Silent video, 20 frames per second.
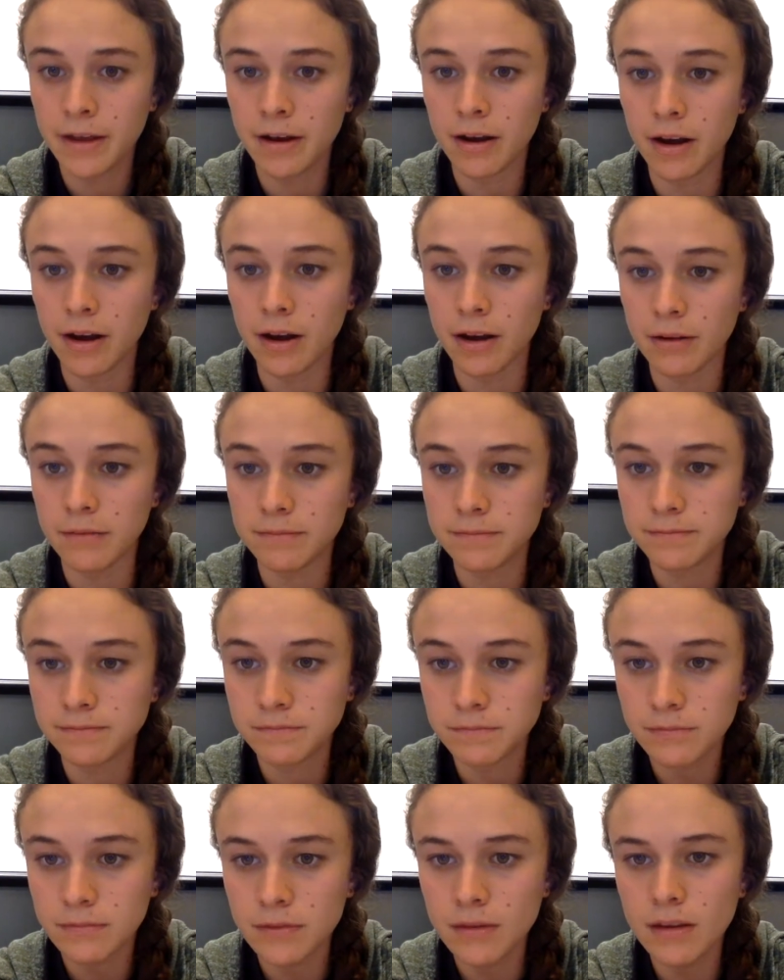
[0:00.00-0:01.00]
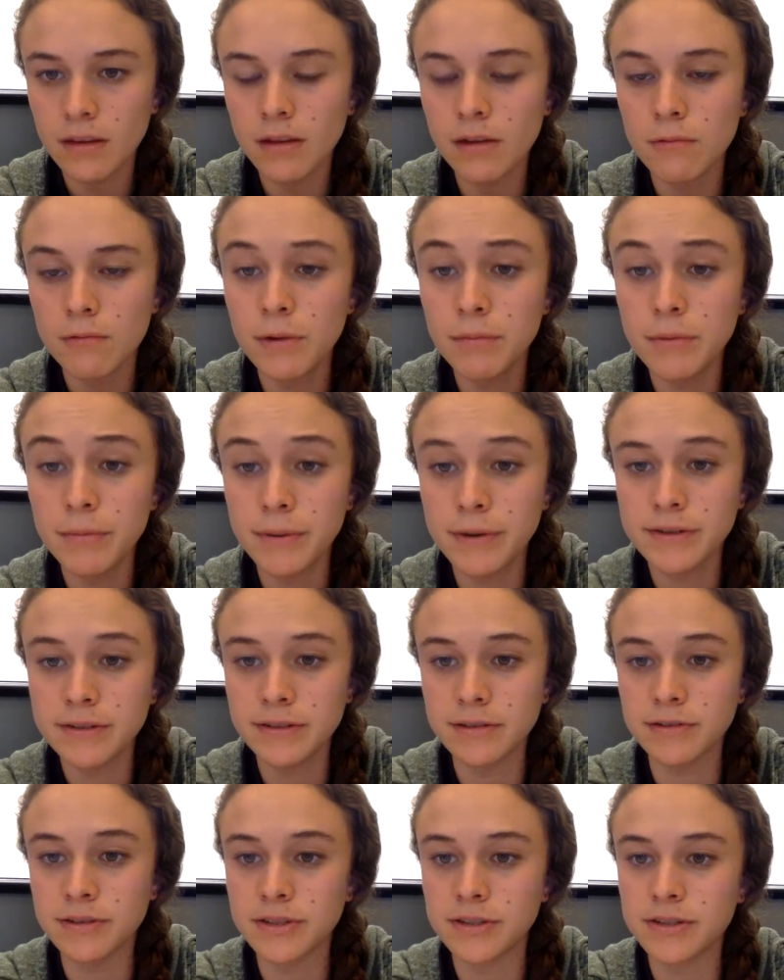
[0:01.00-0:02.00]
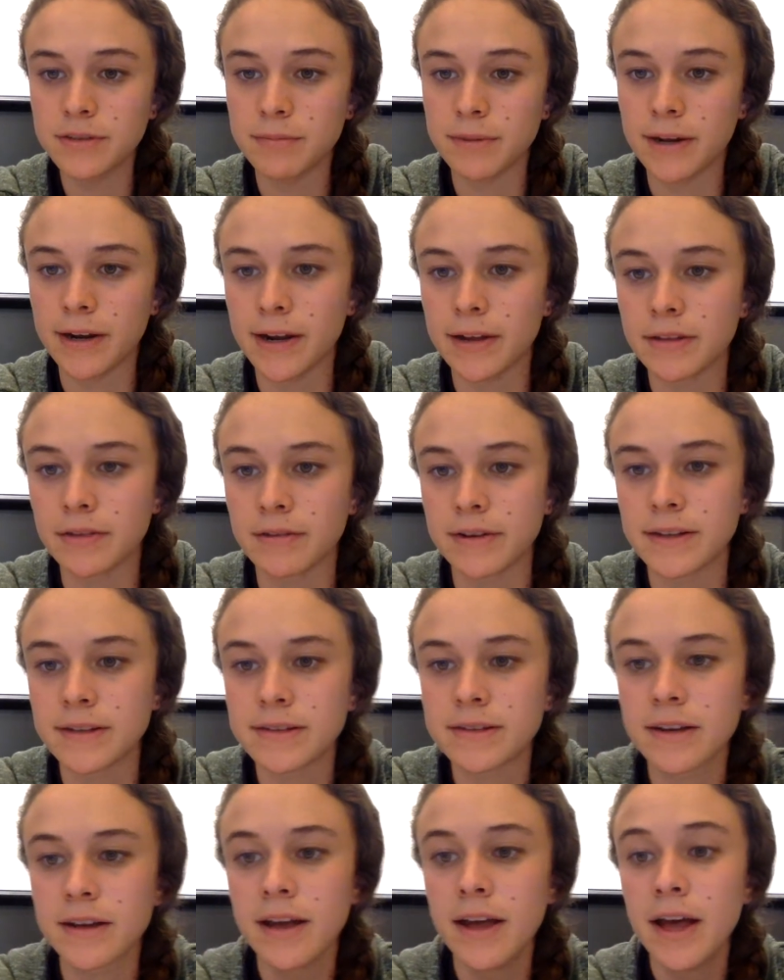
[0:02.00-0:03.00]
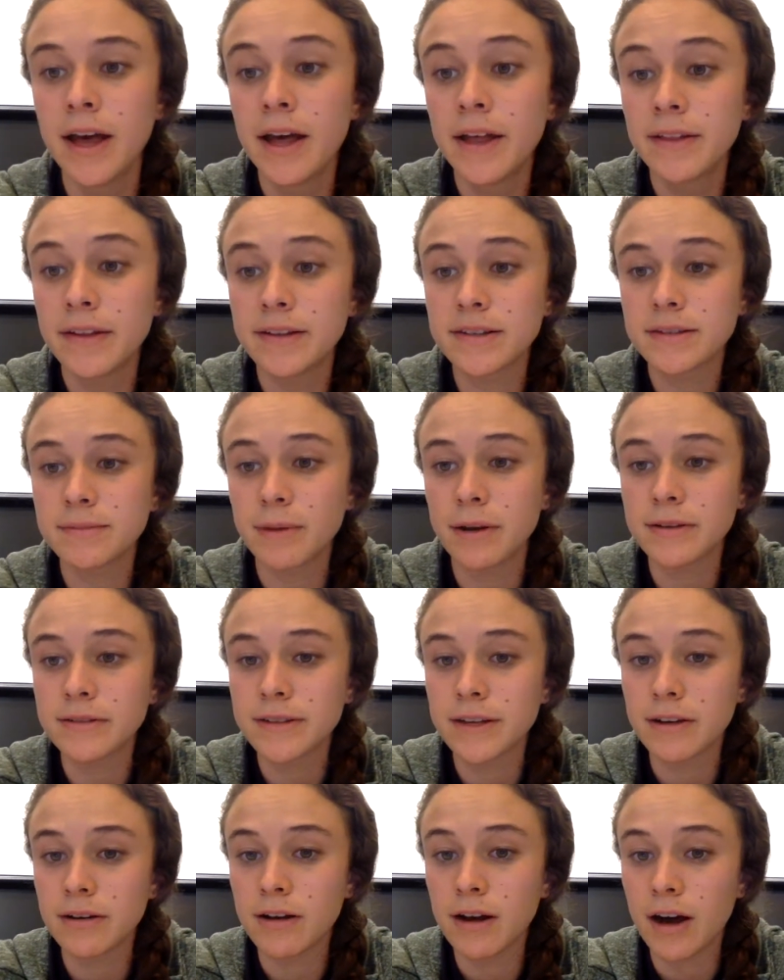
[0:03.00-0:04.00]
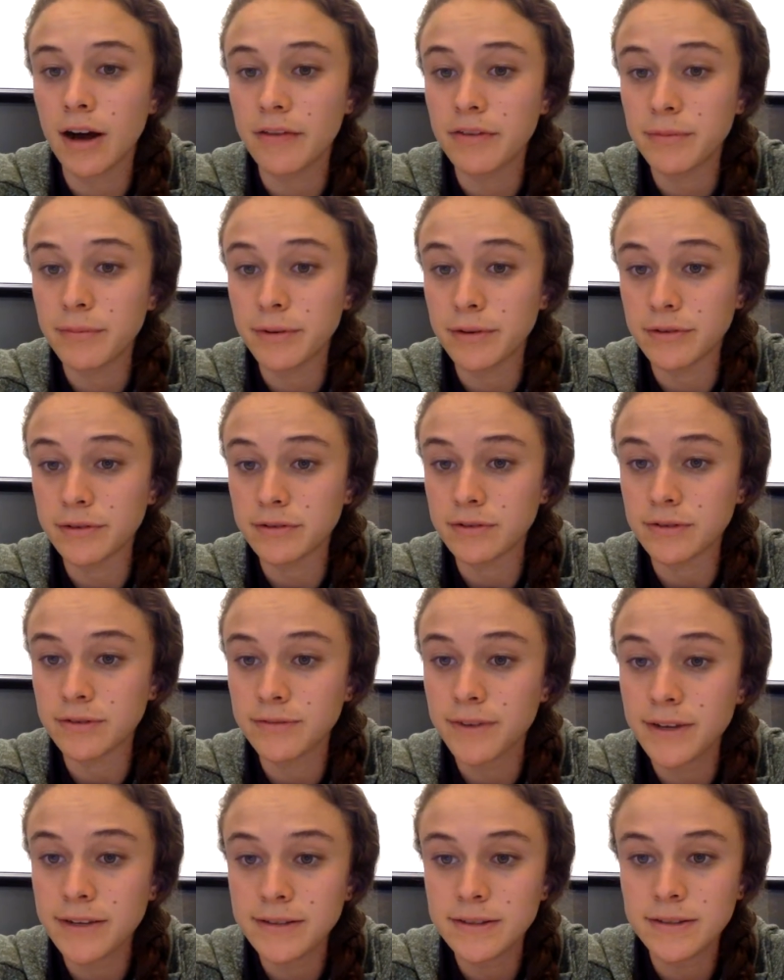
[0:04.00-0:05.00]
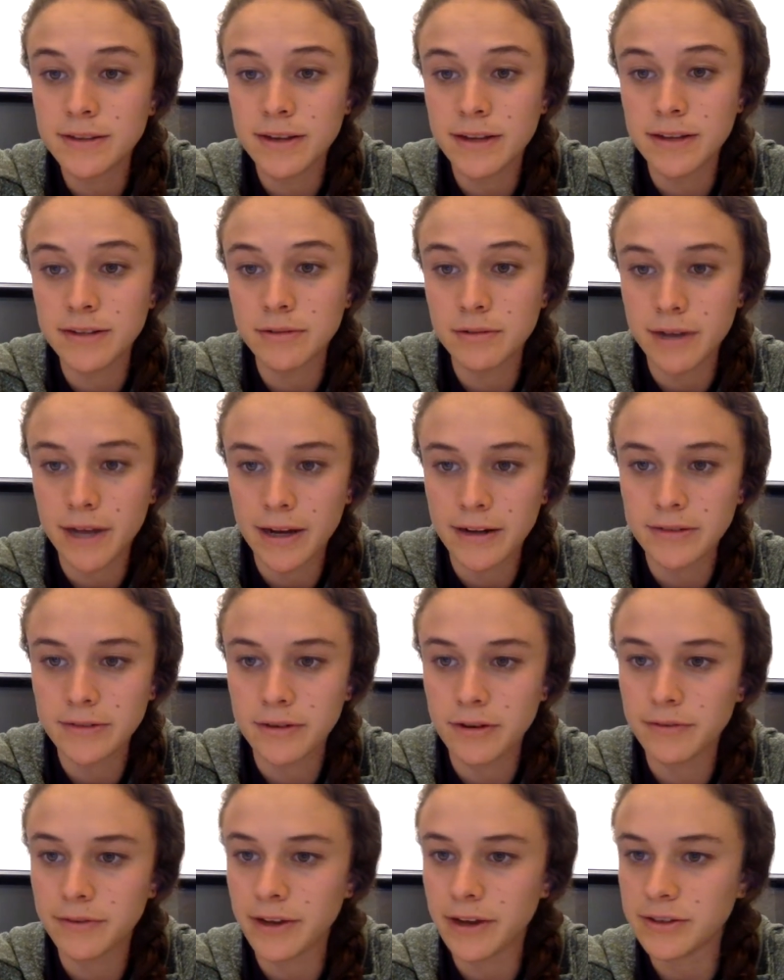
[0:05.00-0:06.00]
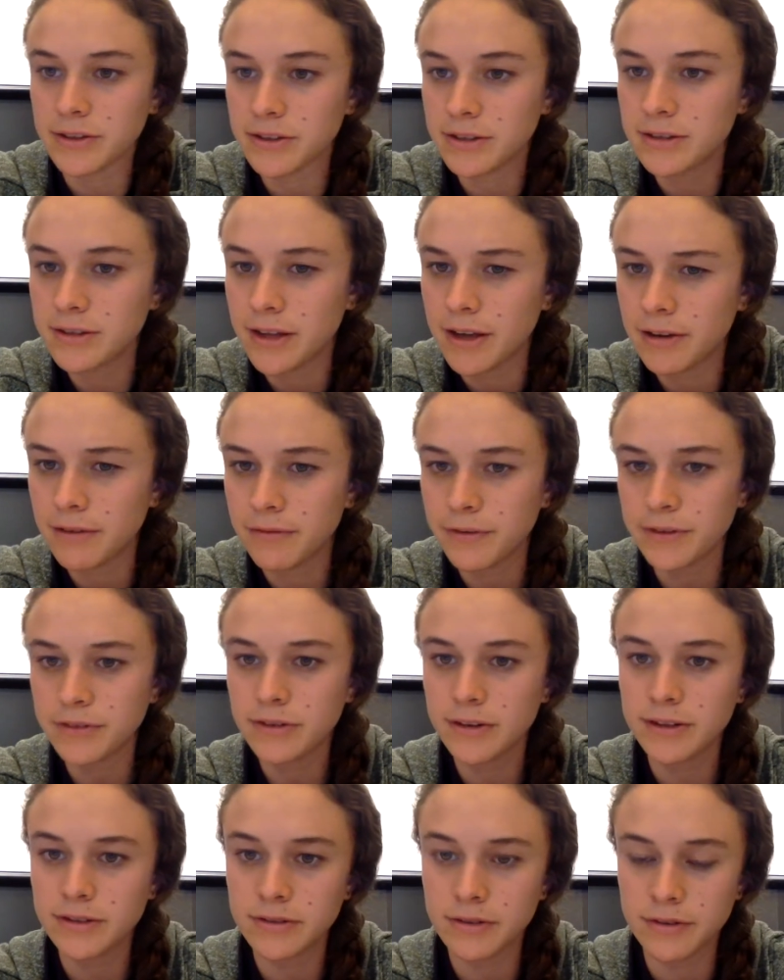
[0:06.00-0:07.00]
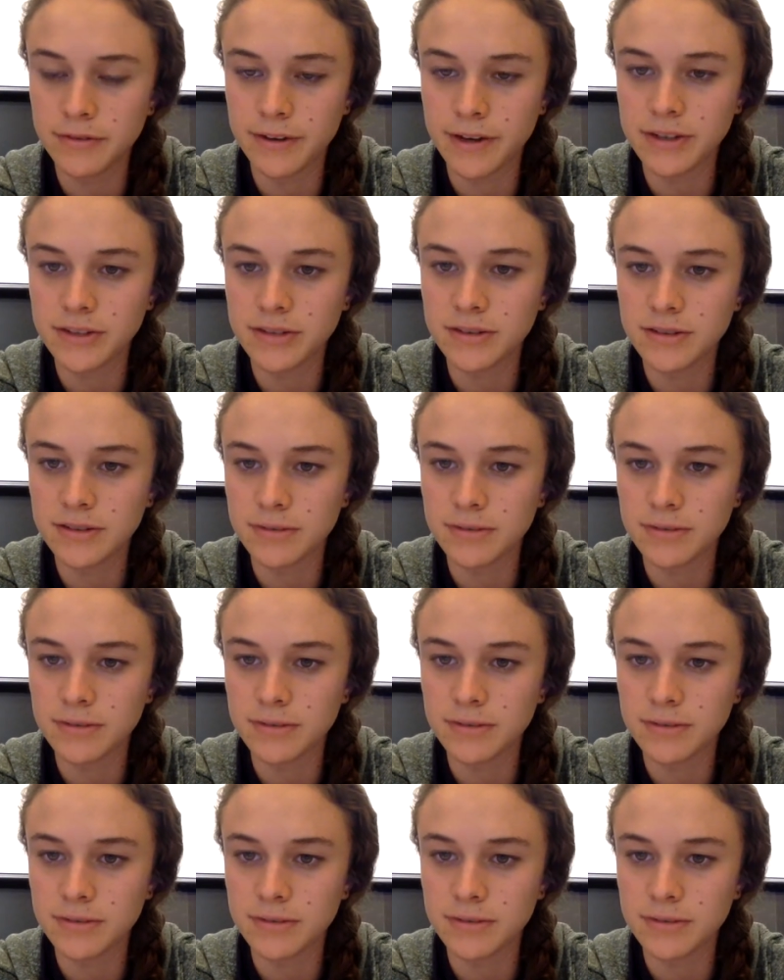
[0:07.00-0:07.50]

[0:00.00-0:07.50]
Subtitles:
One proposed solution to mitigate the risk that small-scale coffee producers face is organic certifications and fair trade certifications